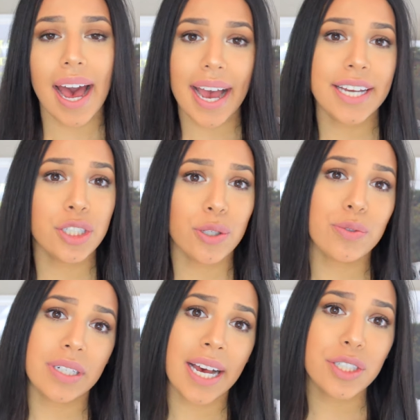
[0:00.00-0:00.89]
I
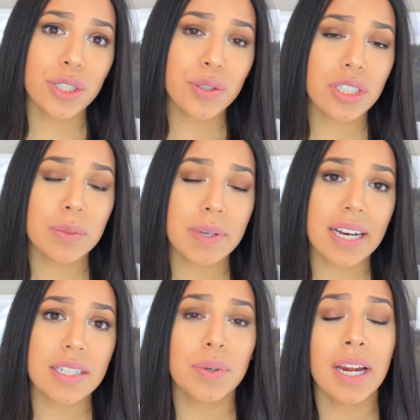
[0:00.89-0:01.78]
chose not to just
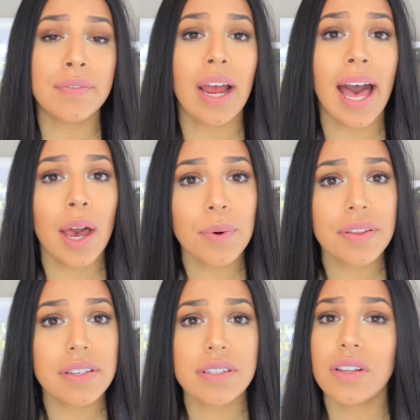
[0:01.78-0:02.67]
because whenever I
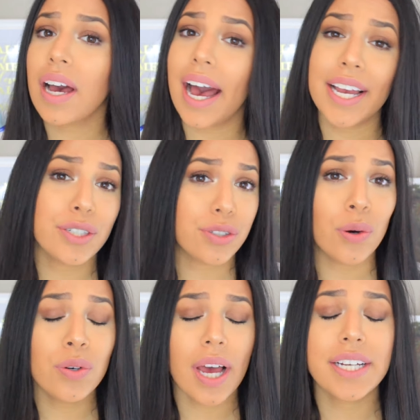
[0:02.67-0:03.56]
wear this look, I
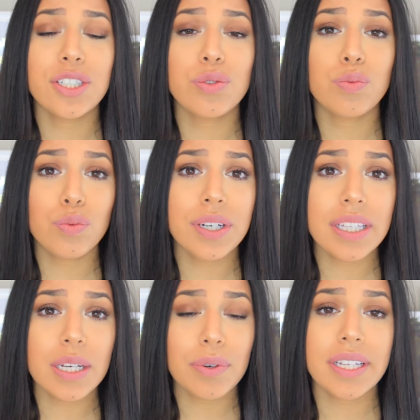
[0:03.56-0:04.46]
just
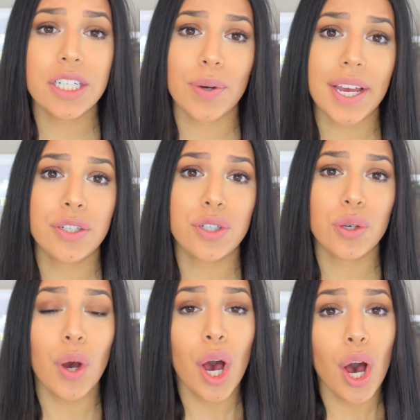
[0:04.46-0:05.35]
really try
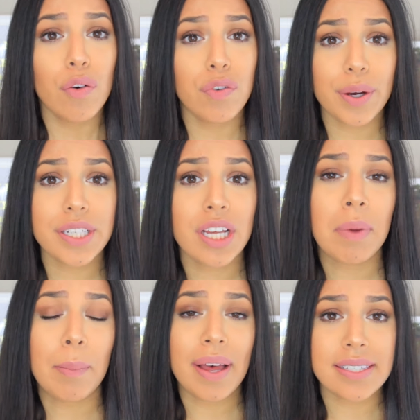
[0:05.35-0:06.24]
to focus on
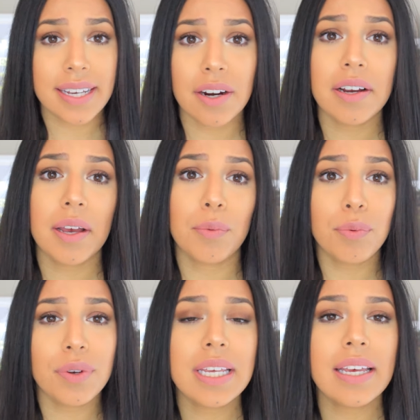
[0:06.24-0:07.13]
my mascara
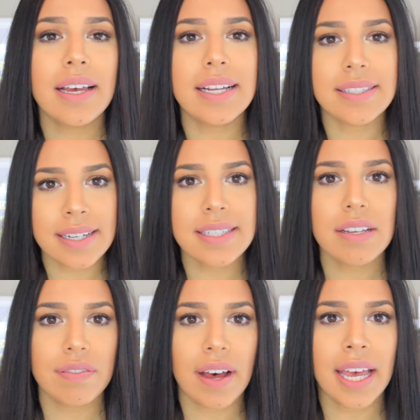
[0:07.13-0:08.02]
and really
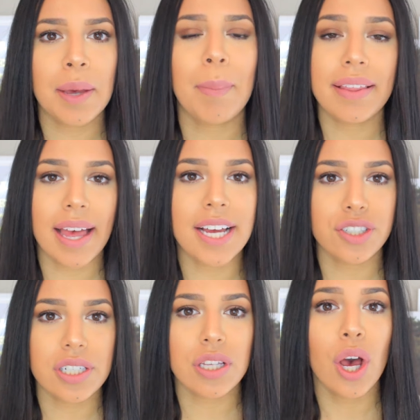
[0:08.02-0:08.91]
intensifying my
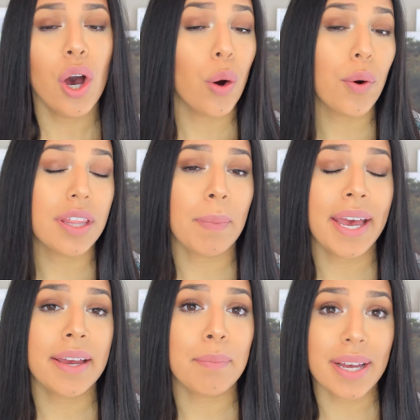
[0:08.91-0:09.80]
lashes with
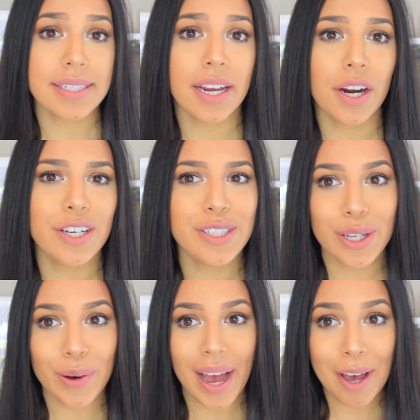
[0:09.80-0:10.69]
my mascara.
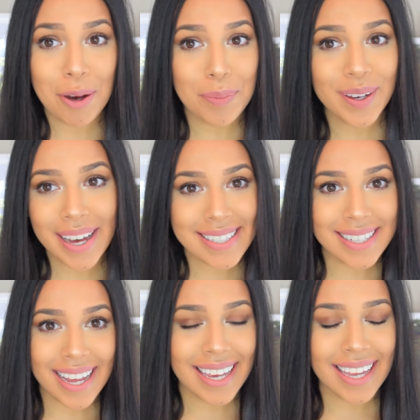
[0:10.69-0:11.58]
So I hope you guys
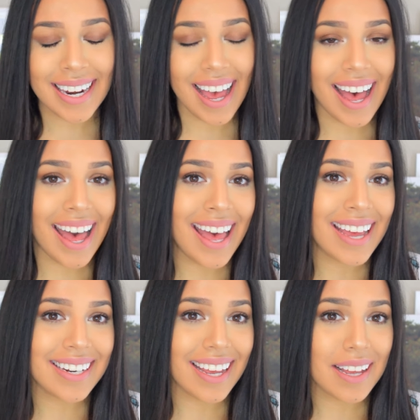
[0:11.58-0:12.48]
like it,
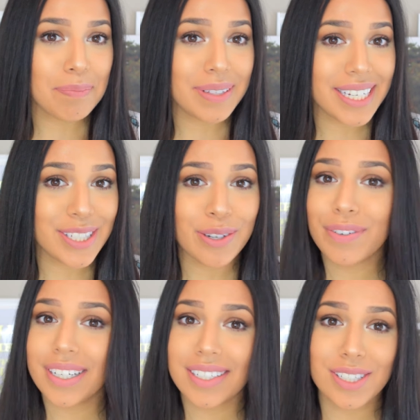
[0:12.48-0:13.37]
and please don't
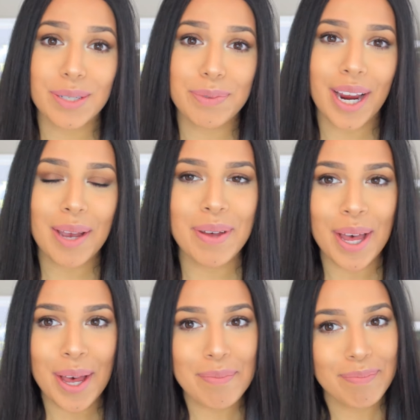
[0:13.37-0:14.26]
forget to subscribe.
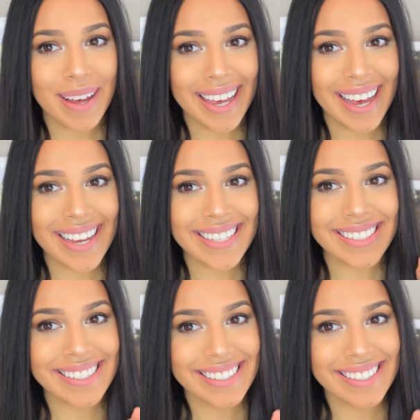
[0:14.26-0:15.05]
Bye guys.